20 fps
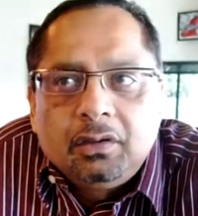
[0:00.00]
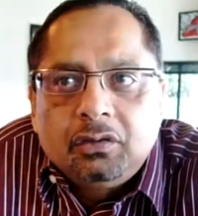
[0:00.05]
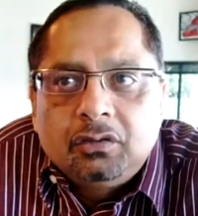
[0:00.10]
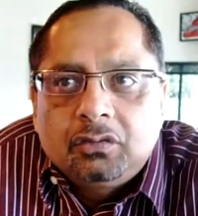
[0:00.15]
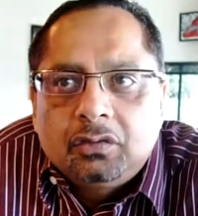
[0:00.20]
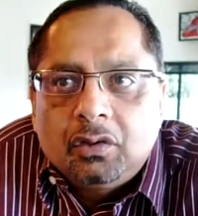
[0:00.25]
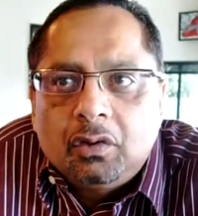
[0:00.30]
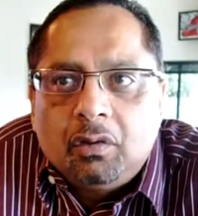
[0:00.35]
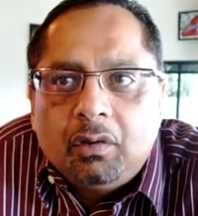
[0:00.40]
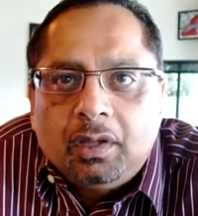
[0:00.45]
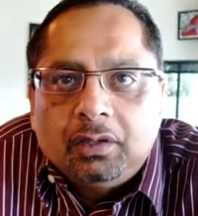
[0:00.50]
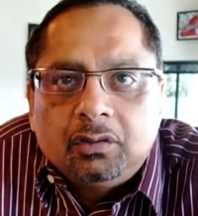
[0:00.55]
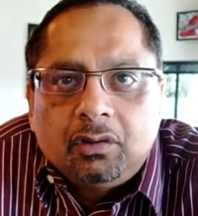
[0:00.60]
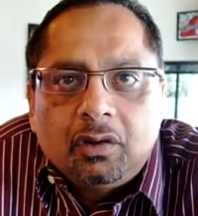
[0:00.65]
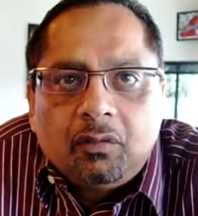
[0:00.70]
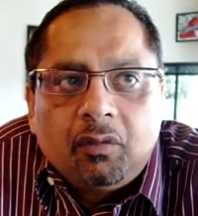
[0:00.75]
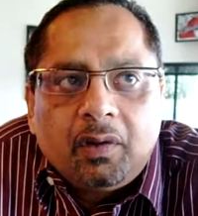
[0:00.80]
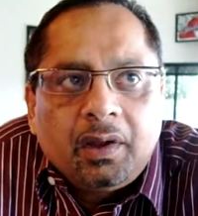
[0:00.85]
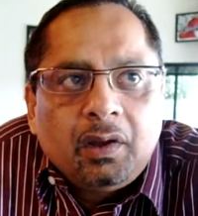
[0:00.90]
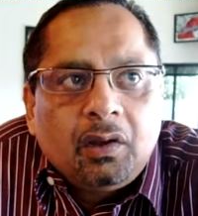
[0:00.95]
So I
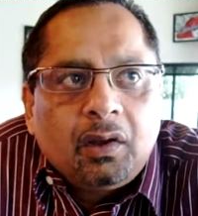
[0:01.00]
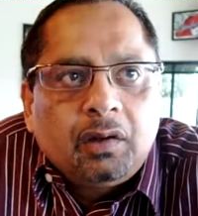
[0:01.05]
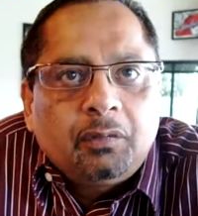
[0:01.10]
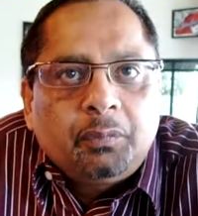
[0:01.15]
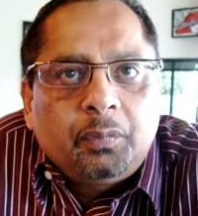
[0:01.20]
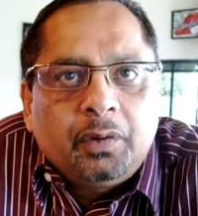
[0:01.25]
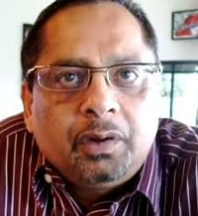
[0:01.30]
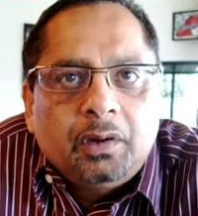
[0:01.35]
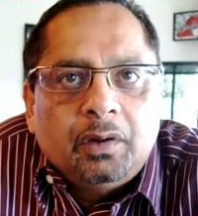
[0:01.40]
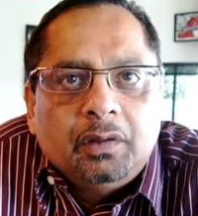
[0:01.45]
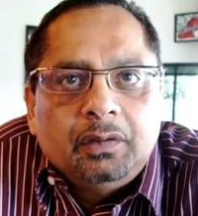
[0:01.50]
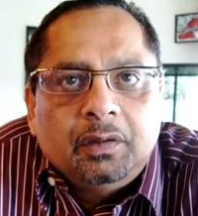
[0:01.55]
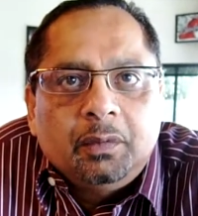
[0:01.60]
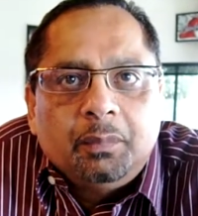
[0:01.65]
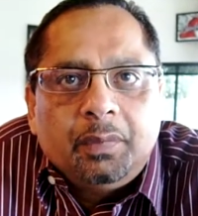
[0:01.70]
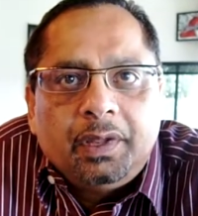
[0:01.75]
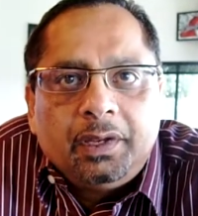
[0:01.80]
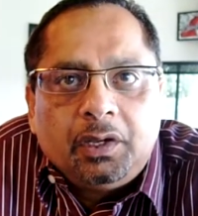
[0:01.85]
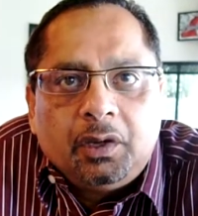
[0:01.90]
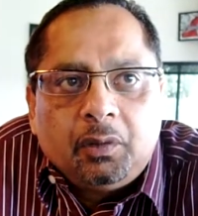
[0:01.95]
thought, why not put it on the
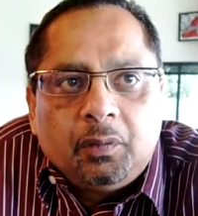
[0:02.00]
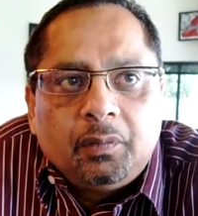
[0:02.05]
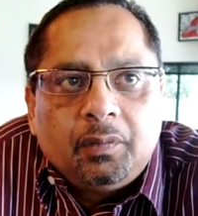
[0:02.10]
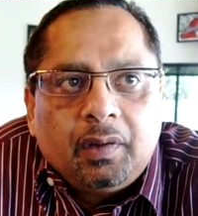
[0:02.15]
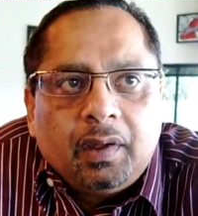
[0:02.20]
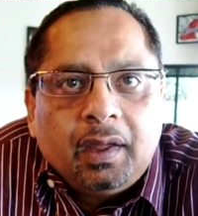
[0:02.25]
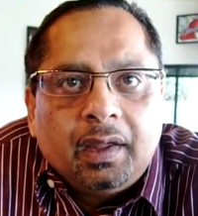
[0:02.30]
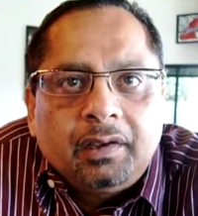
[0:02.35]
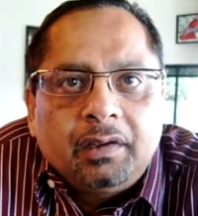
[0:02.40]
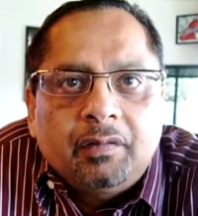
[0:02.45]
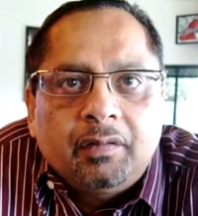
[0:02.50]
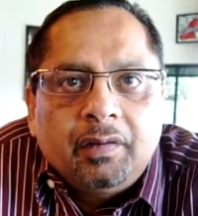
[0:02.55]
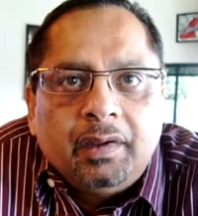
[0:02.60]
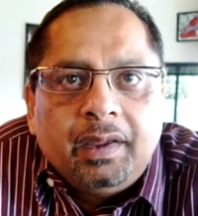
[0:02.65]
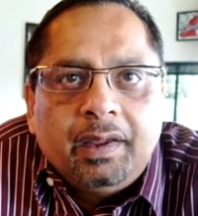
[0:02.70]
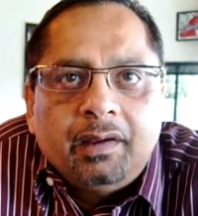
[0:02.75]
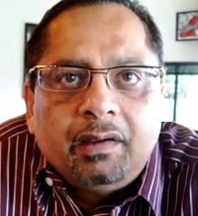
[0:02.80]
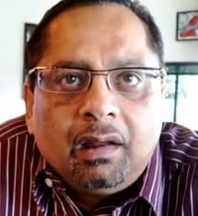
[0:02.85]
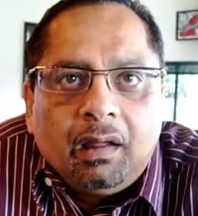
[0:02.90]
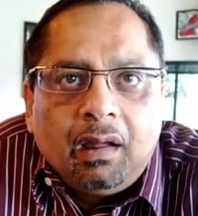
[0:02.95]
menu and
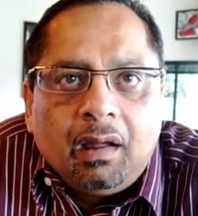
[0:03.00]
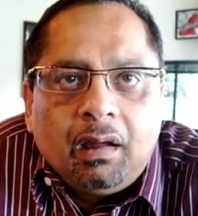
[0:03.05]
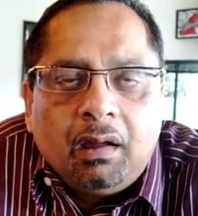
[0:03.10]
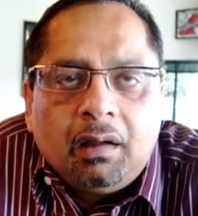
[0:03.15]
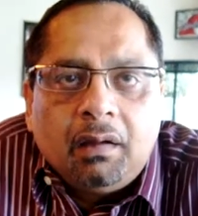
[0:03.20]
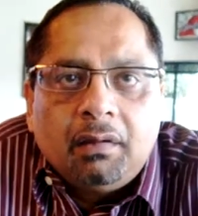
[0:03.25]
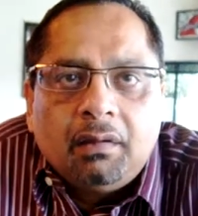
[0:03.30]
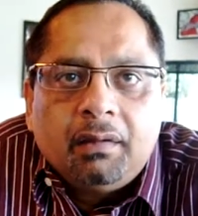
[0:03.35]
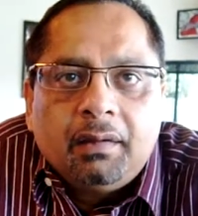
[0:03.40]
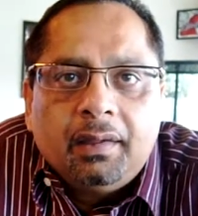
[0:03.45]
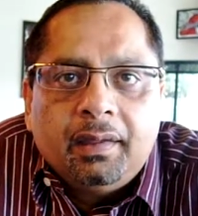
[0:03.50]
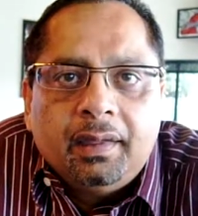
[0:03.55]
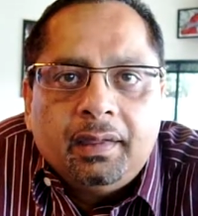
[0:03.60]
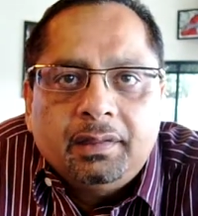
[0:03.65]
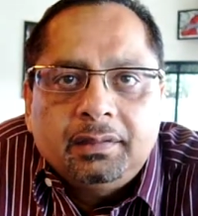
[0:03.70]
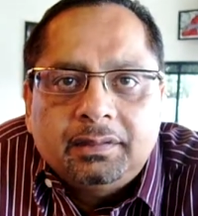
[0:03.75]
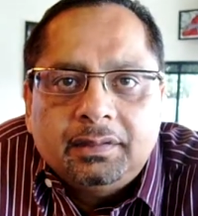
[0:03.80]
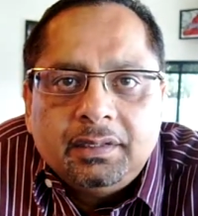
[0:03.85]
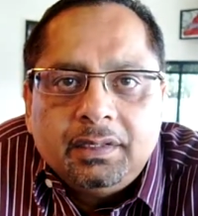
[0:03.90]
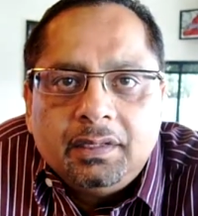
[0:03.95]
create a
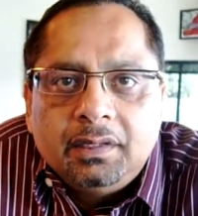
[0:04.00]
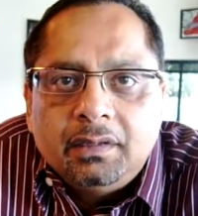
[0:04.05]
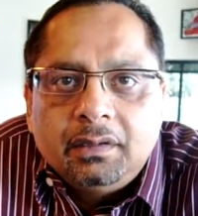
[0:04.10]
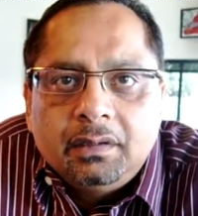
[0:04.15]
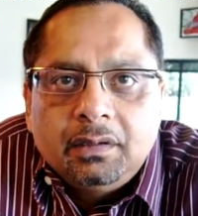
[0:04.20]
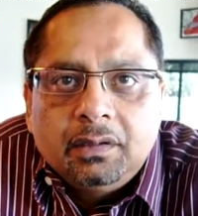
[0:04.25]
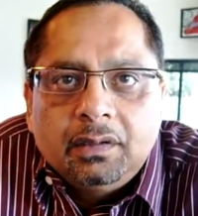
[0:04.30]
healthy,